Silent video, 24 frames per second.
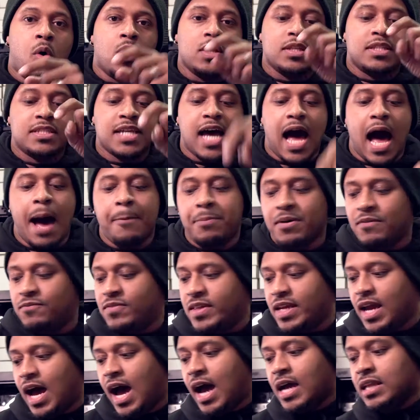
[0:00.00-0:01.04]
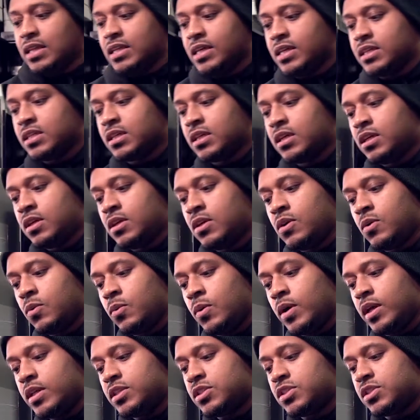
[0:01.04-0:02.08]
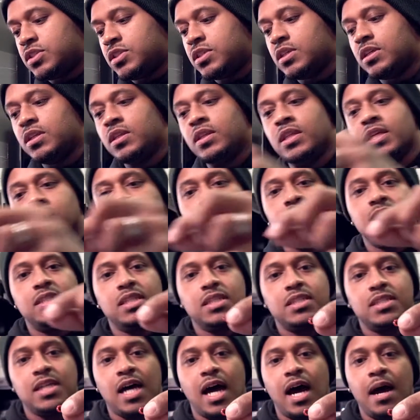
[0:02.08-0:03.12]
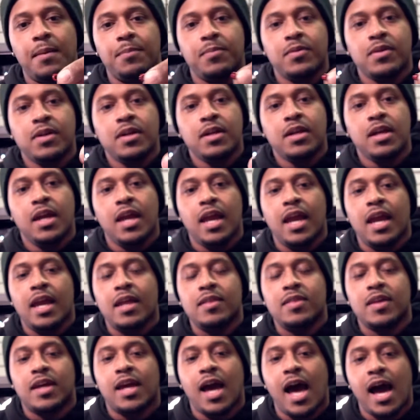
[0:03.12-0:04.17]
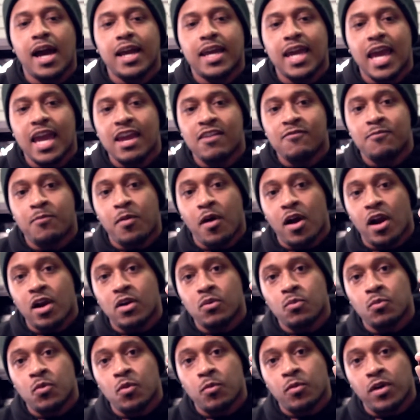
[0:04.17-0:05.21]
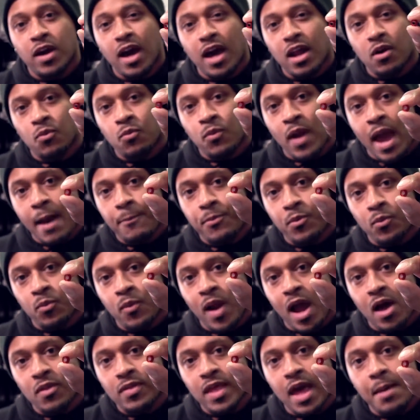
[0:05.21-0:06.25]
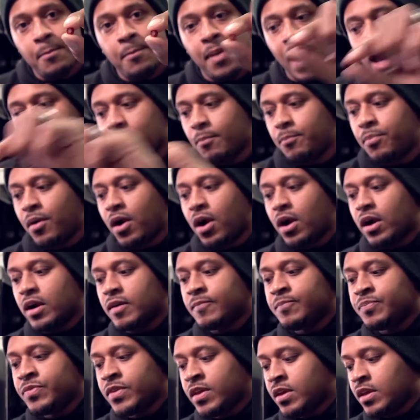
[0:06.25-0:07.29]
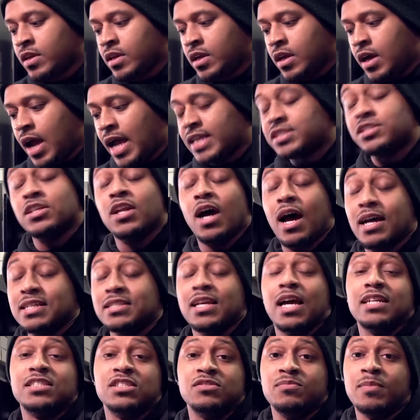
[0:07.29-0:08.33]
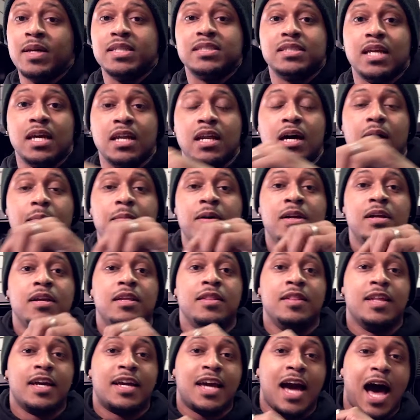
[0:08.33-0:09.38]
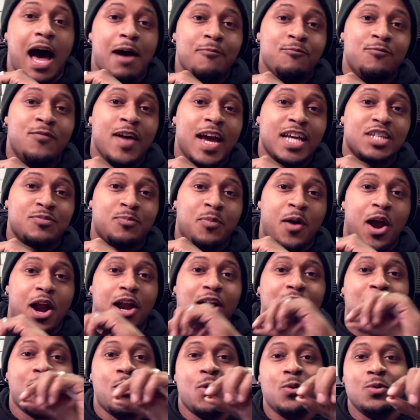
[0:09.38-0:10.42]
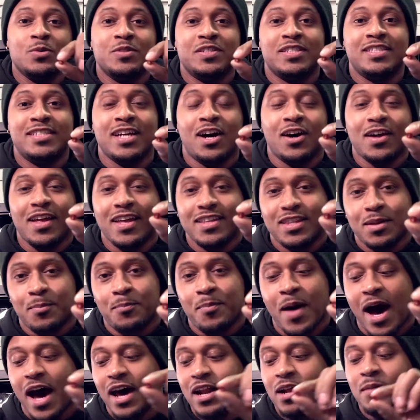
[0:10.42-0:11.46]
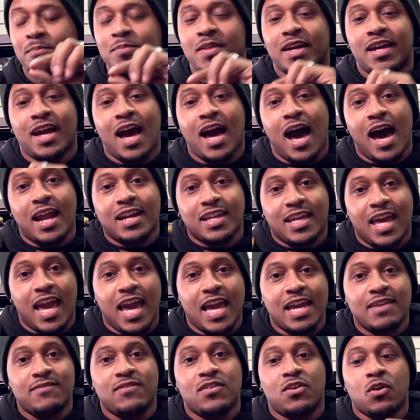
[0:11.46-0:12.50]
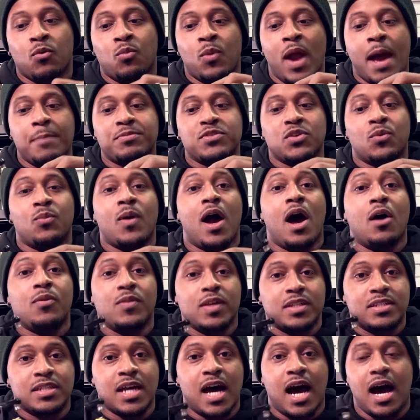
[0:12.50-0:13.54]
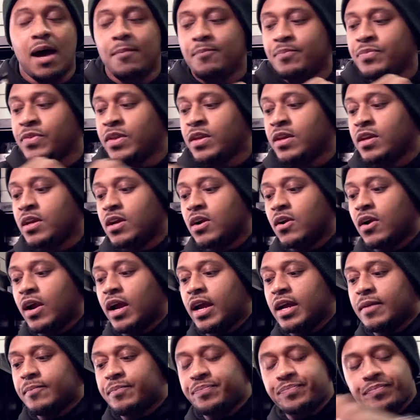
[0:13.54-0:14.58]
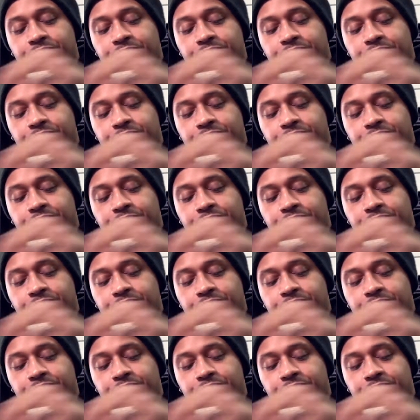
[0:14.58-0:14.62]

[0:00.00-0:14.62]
on top of the eyelet, which this is the top, and the concave part will kind of wrap around that bottom part. Actually, no, I just mixed that up. The convex part goes at the bottom, the concave wraps around the top, all right?